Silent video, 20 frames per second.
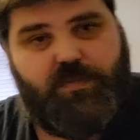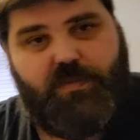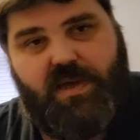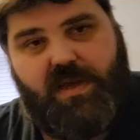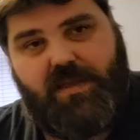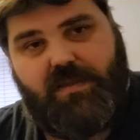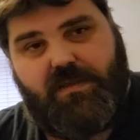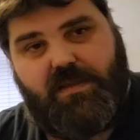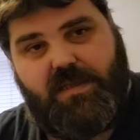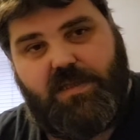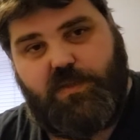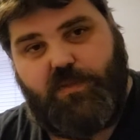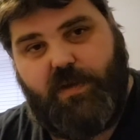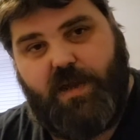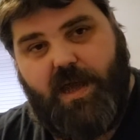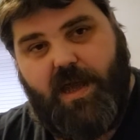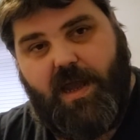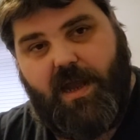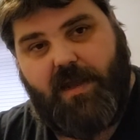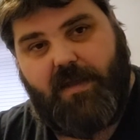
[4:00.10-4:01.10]
to paint things
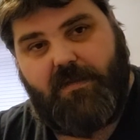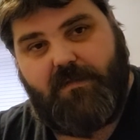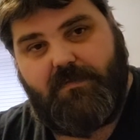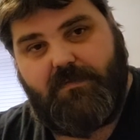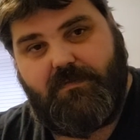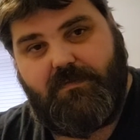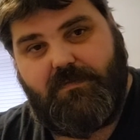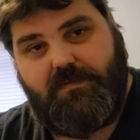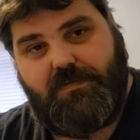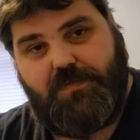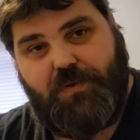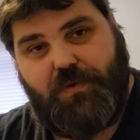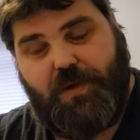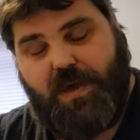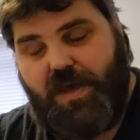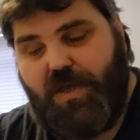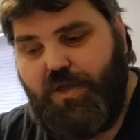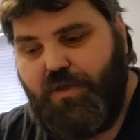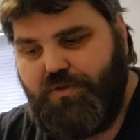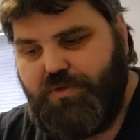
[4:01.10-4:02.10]
black.
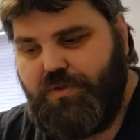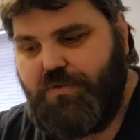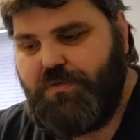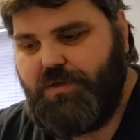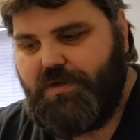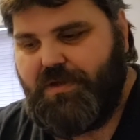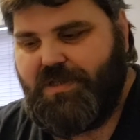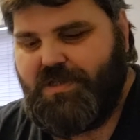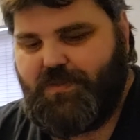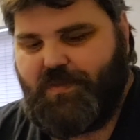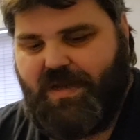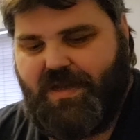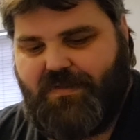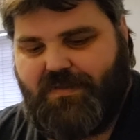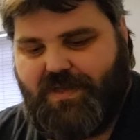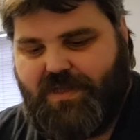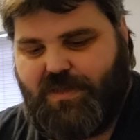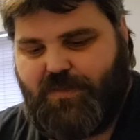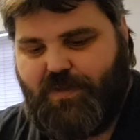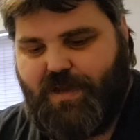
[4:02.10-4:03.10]
Okay, you do not need to paint
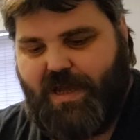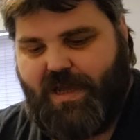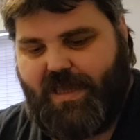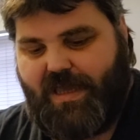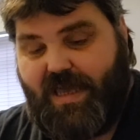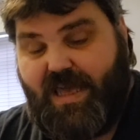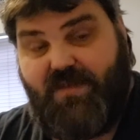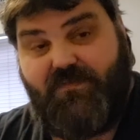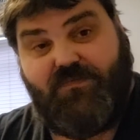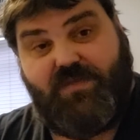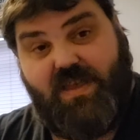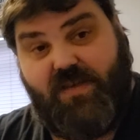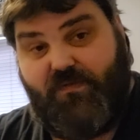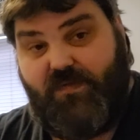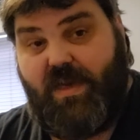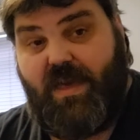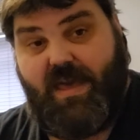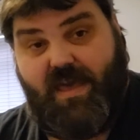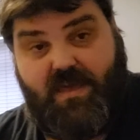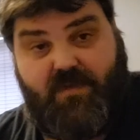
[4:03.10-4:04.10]
things black. If
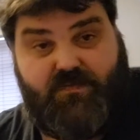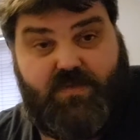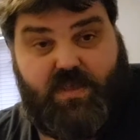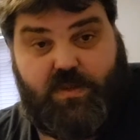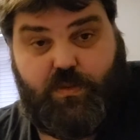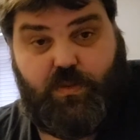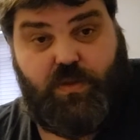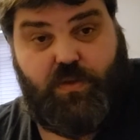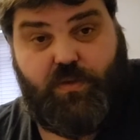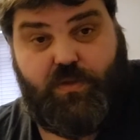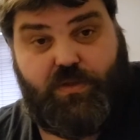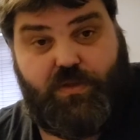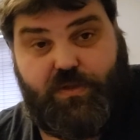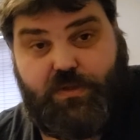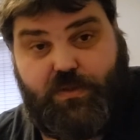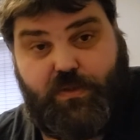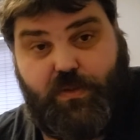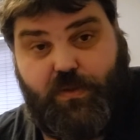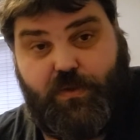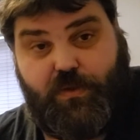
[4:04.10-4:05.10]
that's what you want to do,
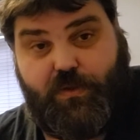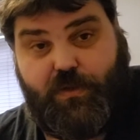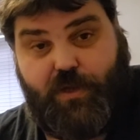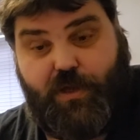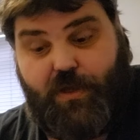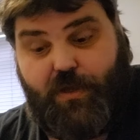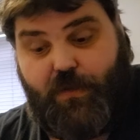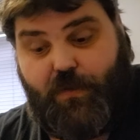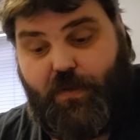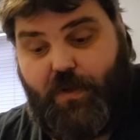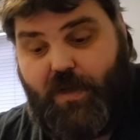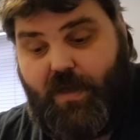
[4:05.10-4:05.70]
that's what you want to do.